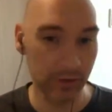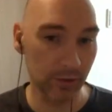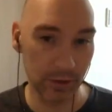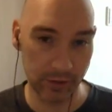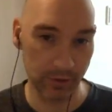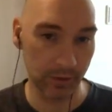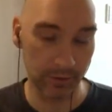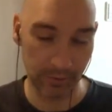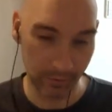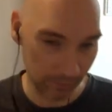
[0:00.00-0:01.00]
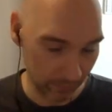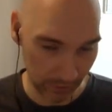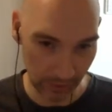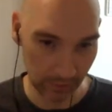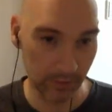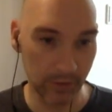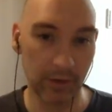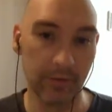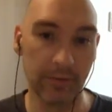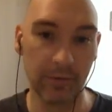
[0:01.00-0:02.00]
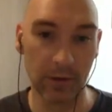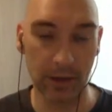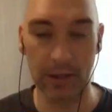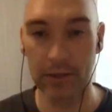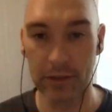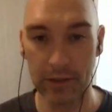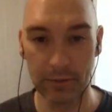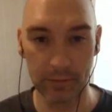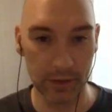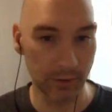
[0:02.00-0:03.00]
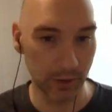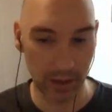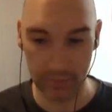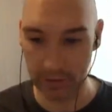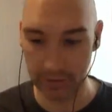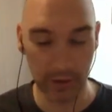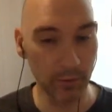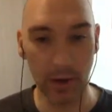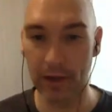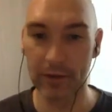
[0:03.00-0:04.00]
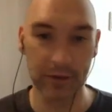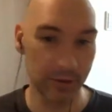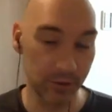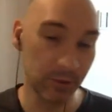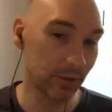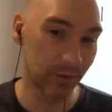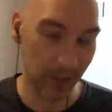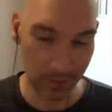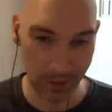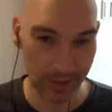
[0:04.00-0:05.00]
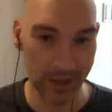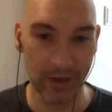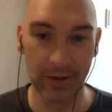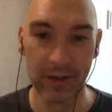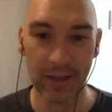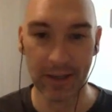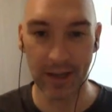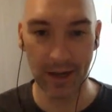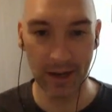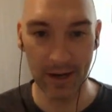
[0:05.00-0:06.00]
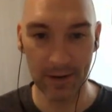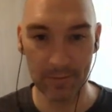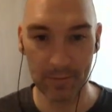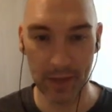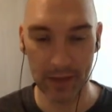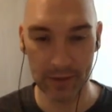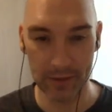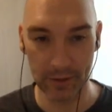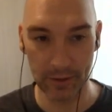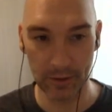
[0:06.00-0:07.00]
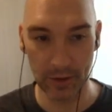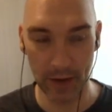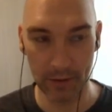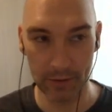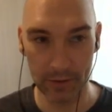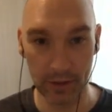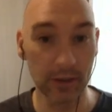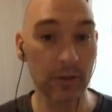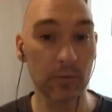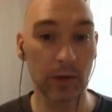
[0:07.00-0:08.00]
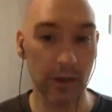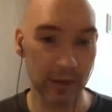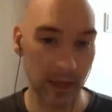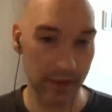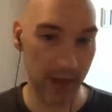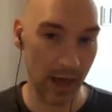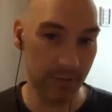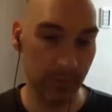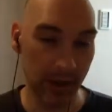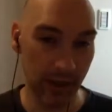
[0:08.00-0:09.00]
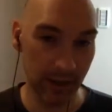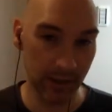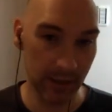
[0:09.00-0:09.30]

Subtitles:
story short, luckily she recovered very well. She's doing very well now. And so I was a little worried that that may